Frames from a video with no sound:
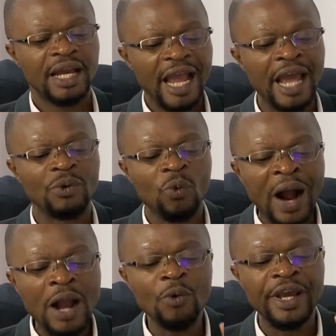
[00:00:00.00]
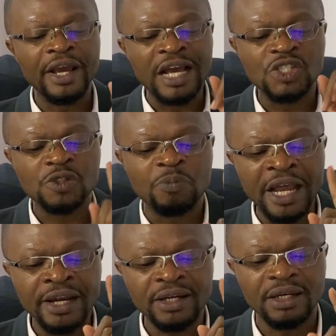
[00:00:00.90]
and why we
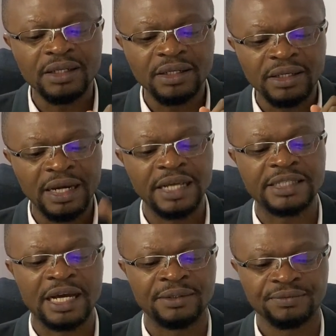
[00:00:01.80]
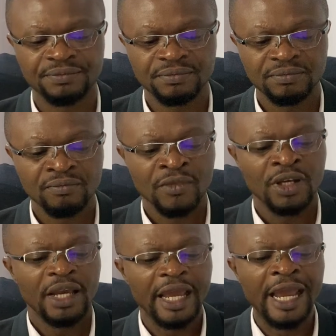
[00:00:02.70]
explain later.
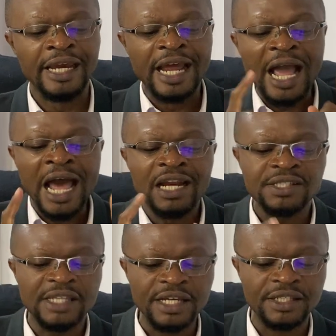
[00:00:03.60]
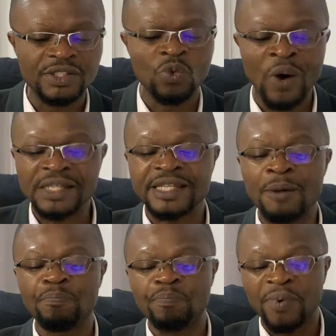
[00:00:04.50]
In the early stages, West
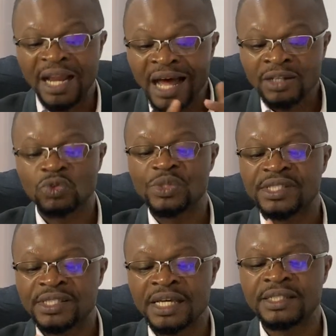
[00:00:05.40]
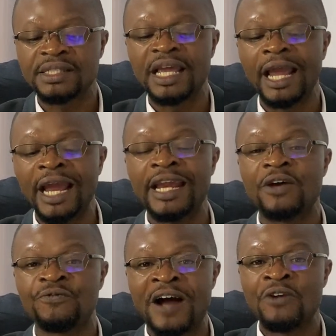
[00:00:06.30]
Ham planned to sit in a
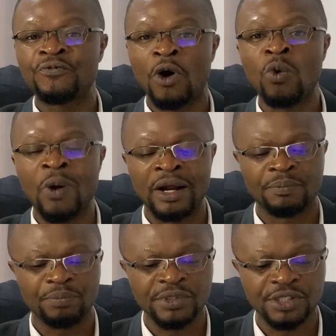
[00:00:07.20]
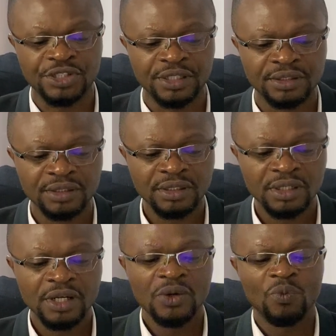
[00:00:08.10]
5-4-1 position
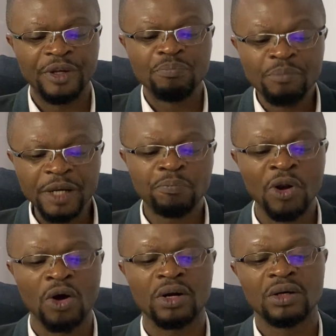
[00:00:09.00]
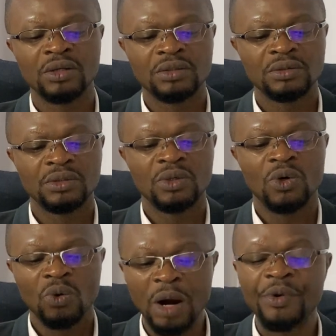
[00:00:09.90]
with mid-block
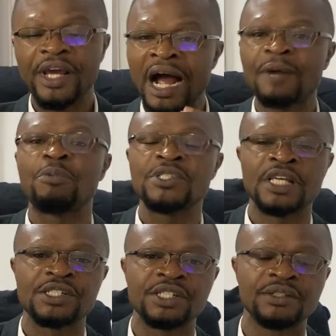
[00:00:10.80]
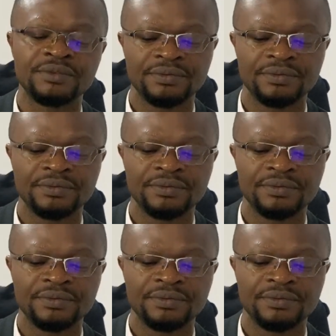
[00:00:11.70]
when we had possession.